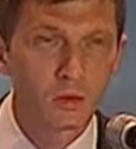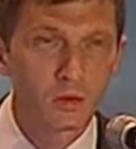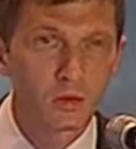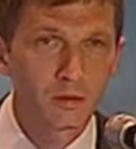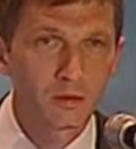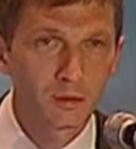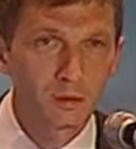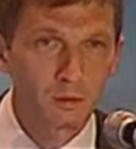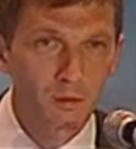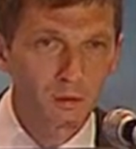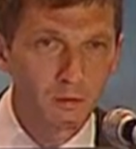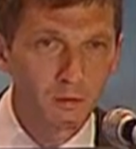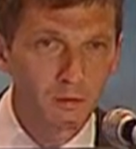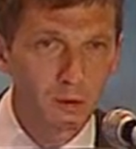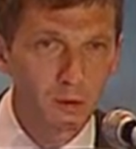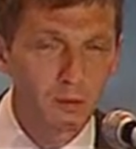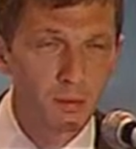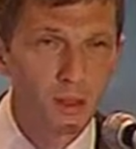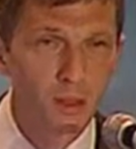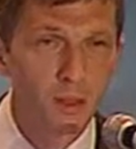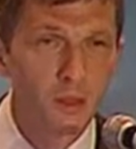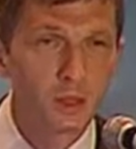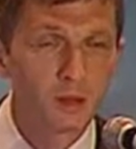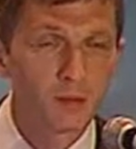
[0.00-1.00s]
forest
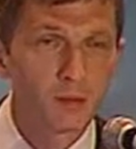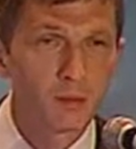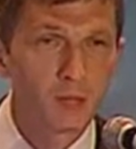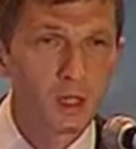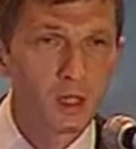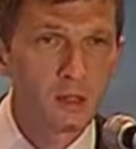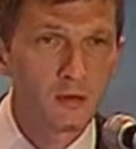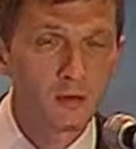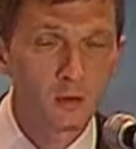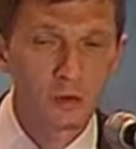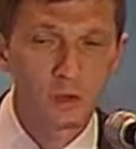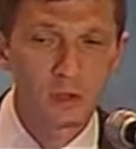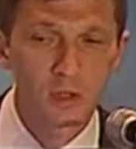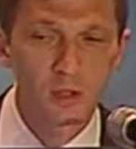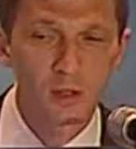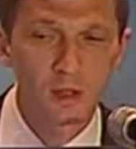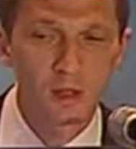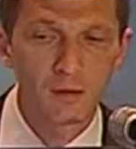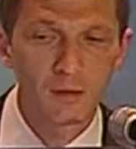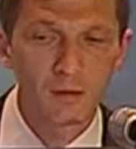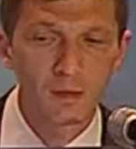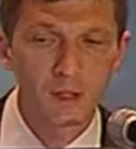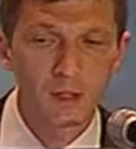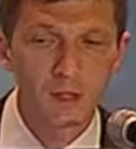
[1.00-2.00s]
Inforg
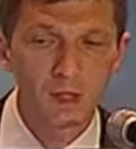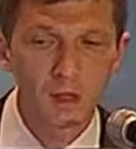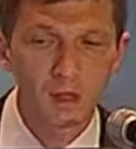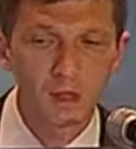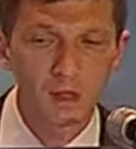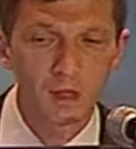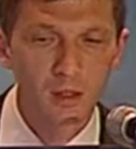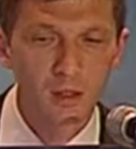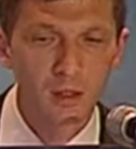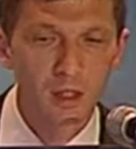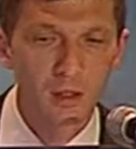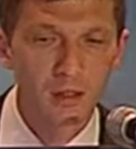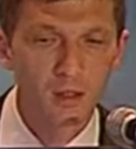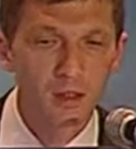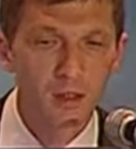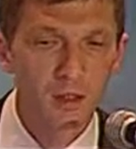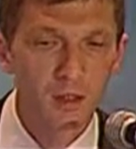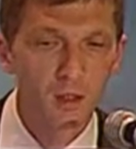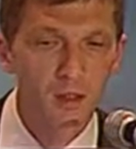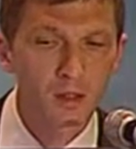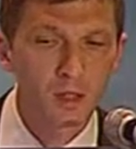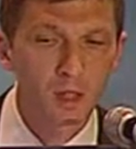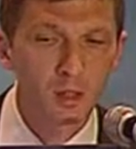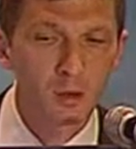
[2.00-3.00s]
in
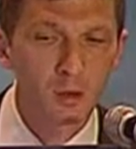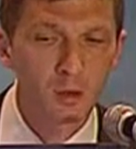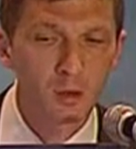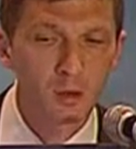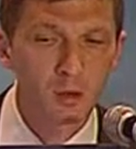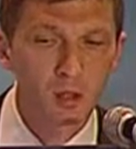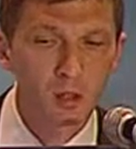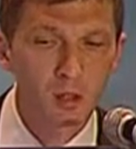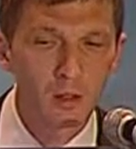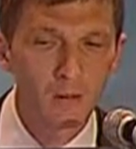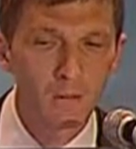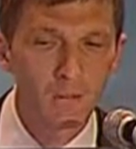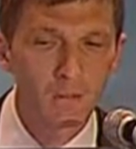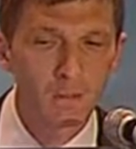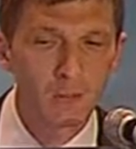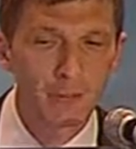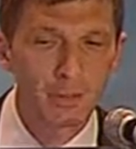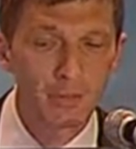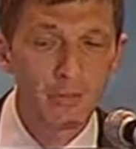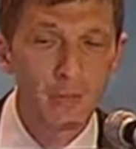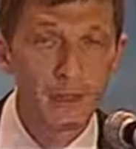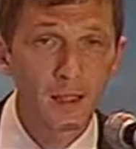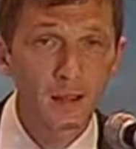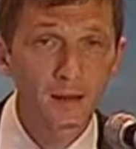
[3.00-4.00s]
2015, this
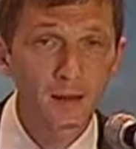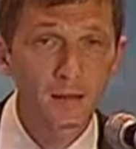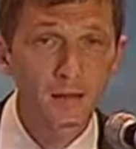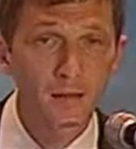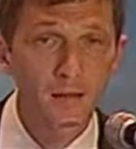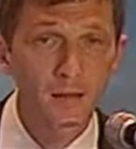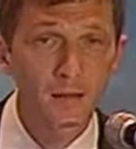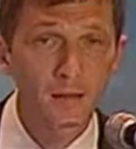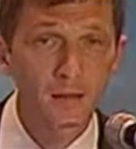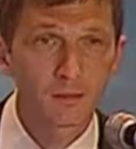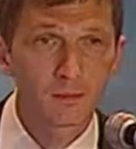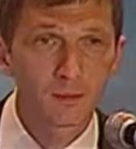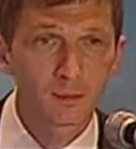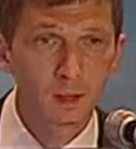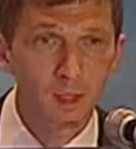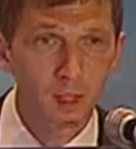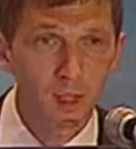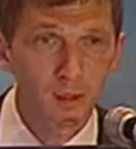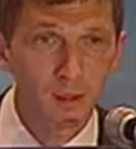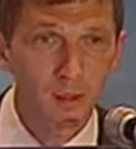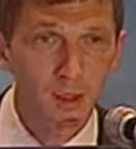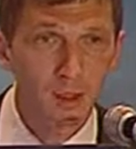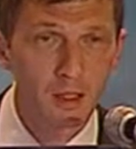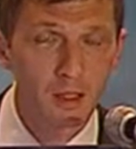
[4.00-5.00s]
technology was
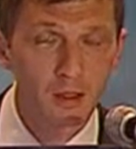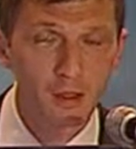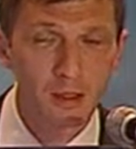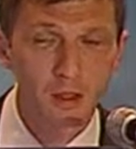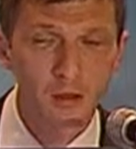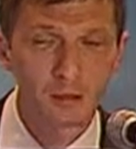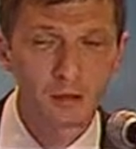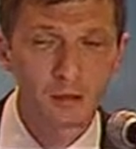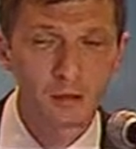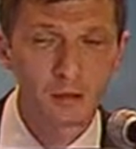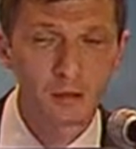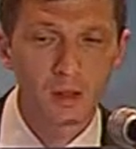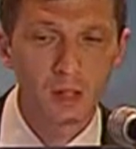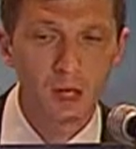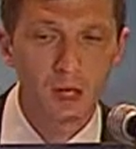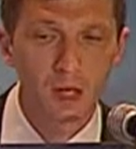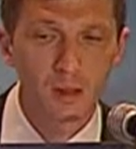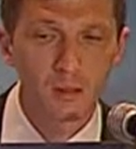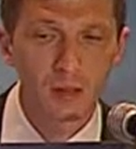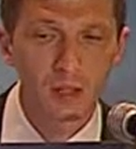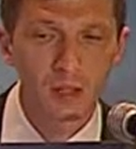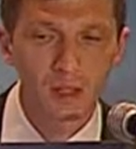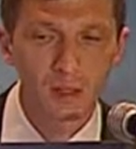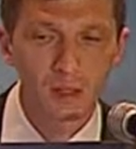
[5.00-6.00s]
introduced at a
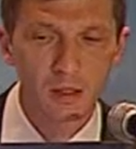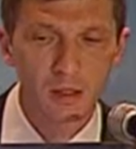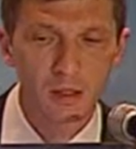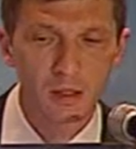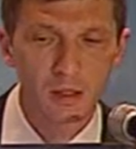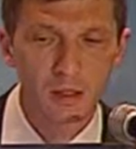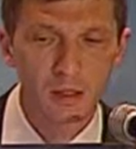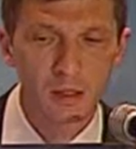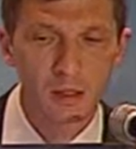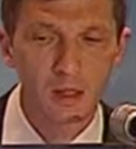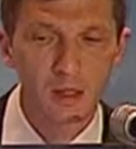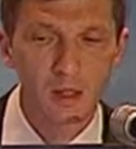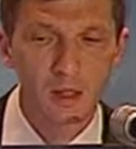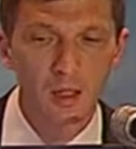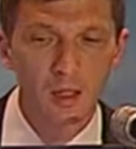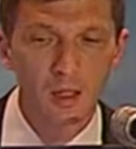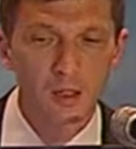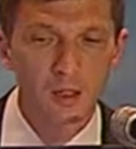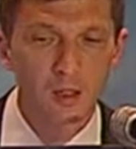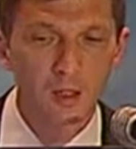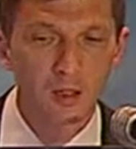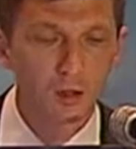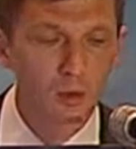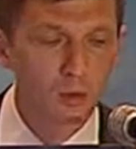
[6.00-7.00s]
broader
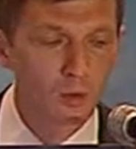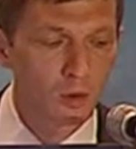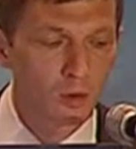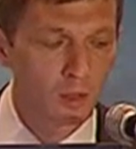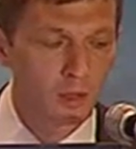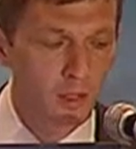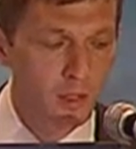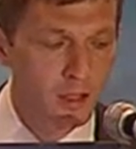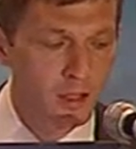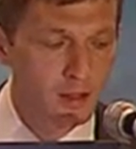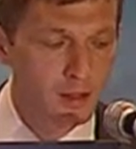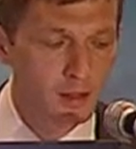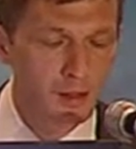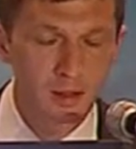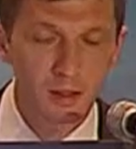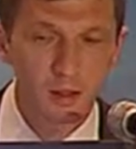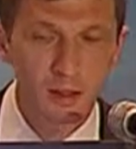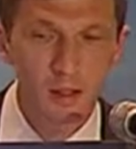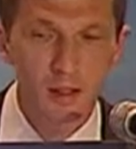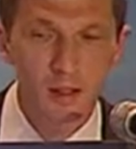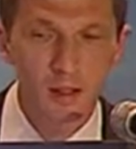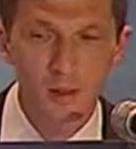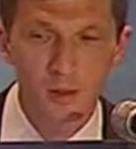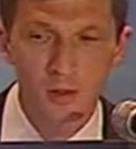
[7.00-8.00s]
range in
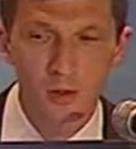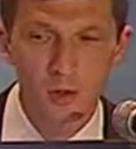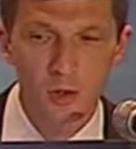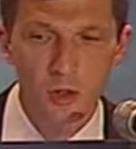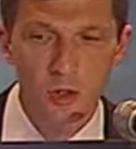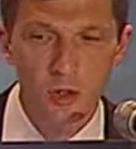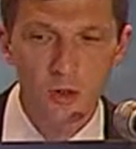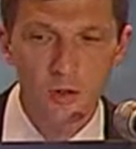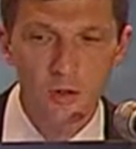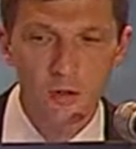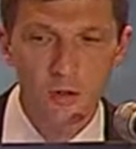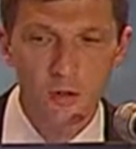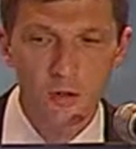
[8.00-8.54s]
one of the